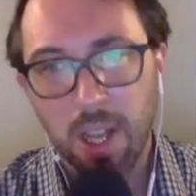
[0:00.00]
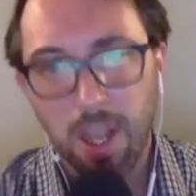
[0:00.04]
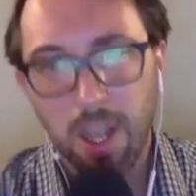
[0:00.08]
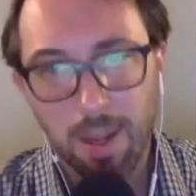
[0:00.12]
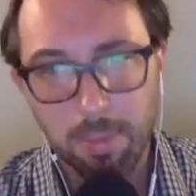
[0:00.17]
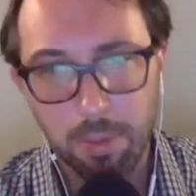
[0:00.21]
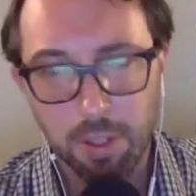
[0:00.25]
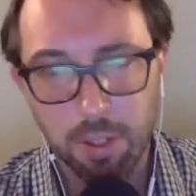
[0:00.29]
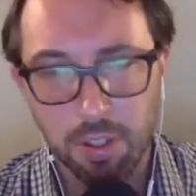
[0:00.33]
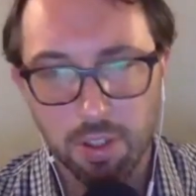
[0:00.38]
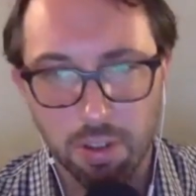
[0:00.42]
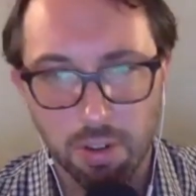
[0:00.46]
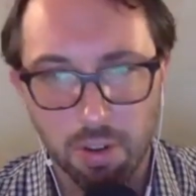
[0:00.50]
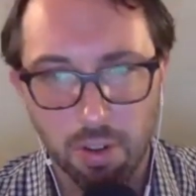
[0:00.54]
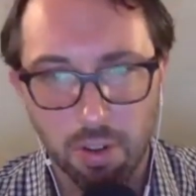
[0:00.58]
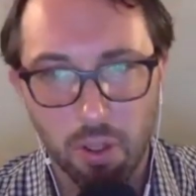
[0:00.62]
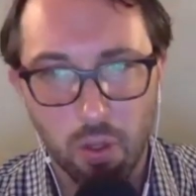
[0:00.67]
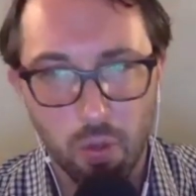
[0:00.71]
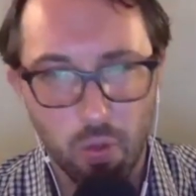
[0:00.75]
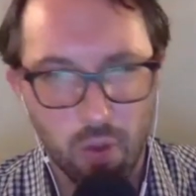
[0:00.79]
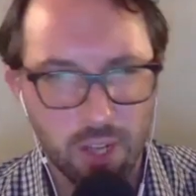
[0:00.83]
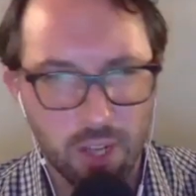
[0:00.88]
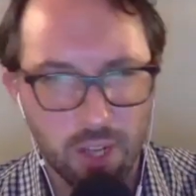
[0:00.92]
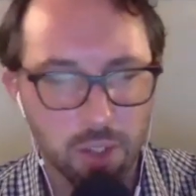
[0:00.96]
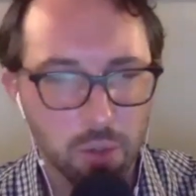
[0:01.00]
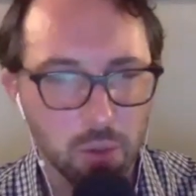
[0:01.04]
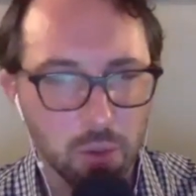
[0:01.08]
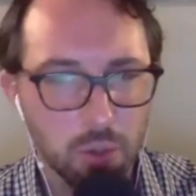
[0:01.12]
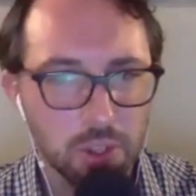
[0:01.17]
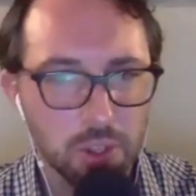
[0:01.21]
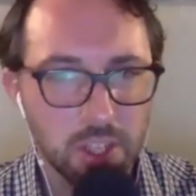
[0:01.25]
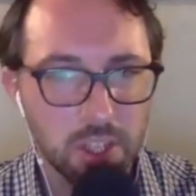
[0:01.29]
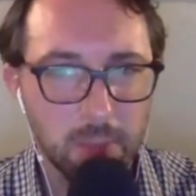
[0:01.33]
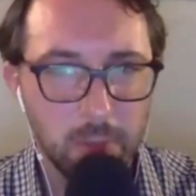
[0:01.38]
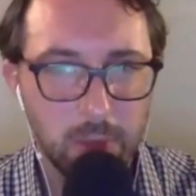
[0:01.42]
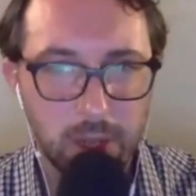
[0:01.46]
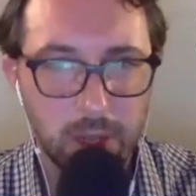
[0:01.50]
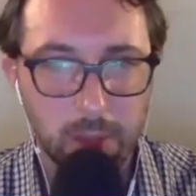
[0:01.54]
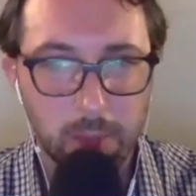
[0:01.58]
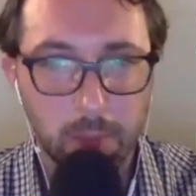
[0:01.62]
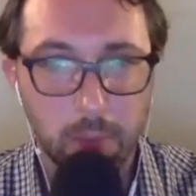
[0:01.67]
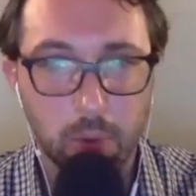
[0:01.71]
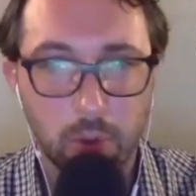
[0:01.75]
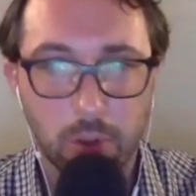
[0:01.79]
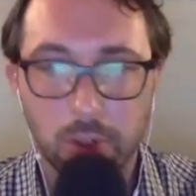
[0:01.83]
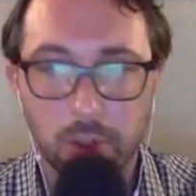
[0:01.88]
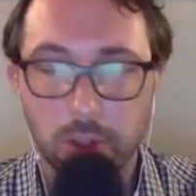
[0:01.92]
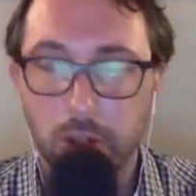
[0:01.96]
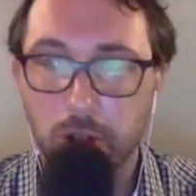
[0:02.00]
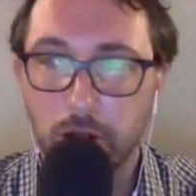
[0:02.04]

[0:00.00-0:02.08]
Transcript: up to a certain threshold can be an important